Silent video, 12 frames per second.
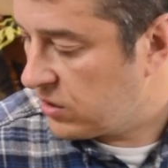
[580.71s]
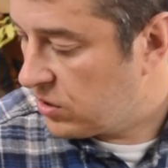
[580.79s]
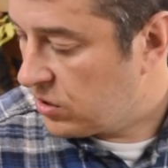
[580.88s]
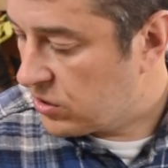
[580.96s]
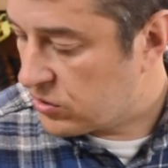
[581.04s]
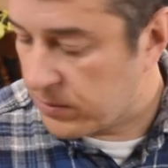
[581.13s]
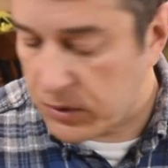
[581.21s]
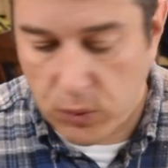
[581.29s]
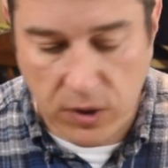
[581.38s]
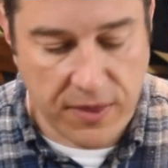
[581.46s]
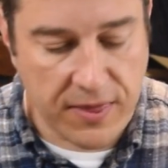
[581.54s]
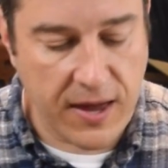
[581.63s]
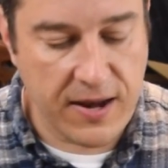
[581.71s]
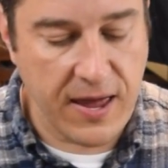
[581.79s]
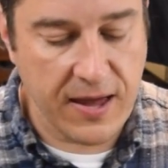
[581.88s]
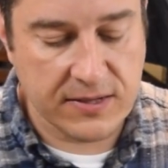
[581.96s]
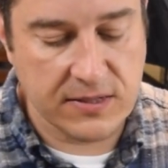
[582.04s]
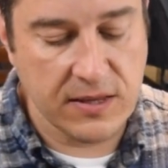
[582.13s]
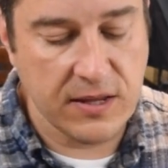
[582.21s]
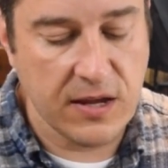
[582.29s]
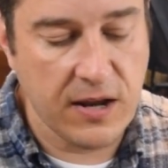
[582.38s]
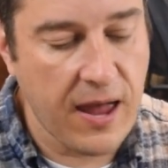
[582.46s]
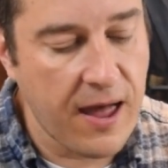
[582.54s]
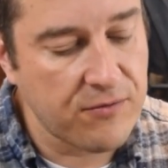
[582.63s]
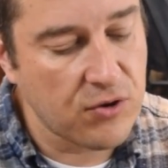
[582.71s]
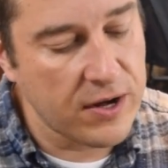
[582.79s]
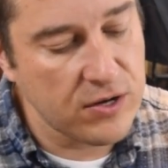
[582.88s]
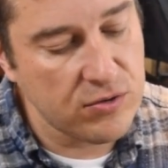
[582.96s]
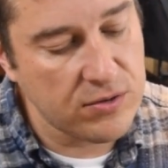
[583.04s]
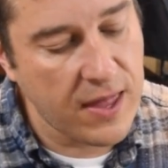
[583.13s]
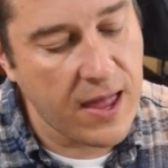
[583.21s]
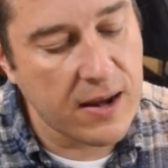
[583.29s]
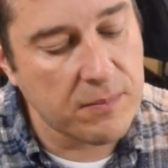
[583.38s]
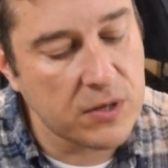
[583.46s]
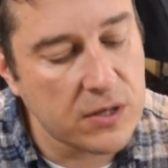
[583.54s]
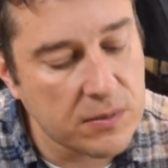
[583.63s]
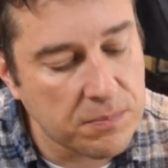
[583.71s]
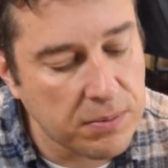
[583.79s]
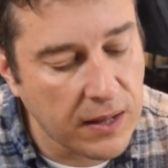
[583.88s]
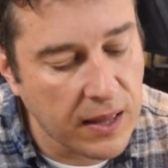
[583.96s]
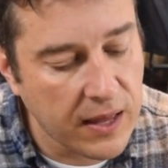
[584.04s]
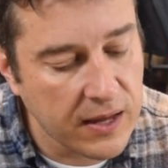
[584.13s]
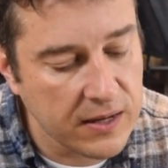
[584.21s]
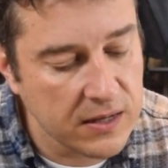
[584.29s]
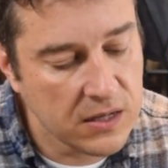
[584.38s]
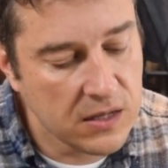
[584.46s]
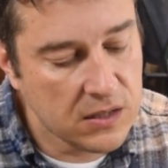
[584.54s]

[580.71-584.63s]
So I'm going to work on that next, and then after I do that, I'm going to apply